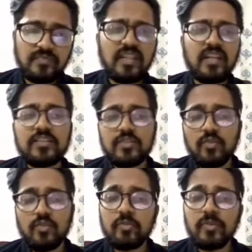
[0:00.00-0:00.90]
it's
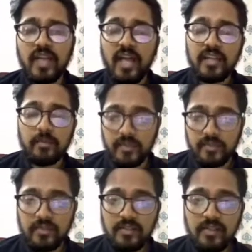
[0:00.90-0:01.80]
going to be dynamic.
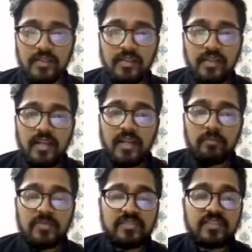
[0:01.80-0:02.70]

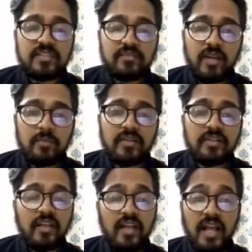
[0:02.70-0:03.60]
Business environment
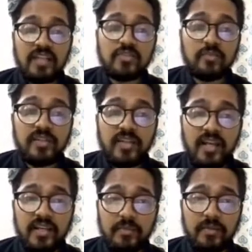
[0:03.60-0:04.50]
has to be
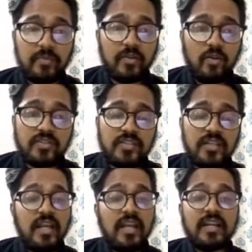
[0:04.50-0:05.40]
dynamic because
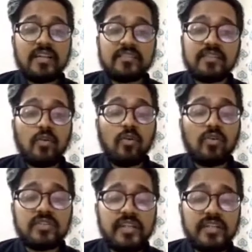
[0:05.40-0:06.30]
it is a
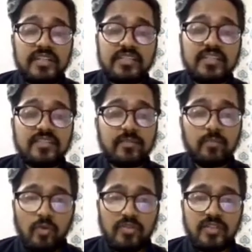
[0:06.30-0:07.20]
constantly changing
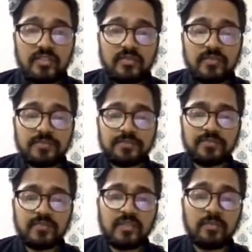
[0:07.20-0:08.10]
process.
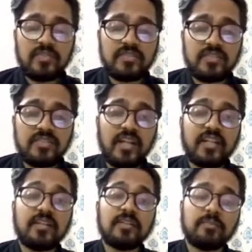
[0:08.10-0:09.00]
The business that
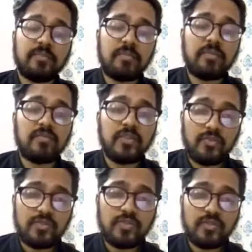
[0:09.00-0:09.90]
people
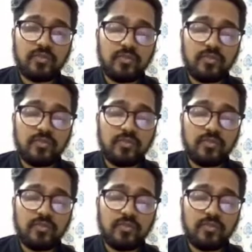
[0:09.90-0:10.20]
used to do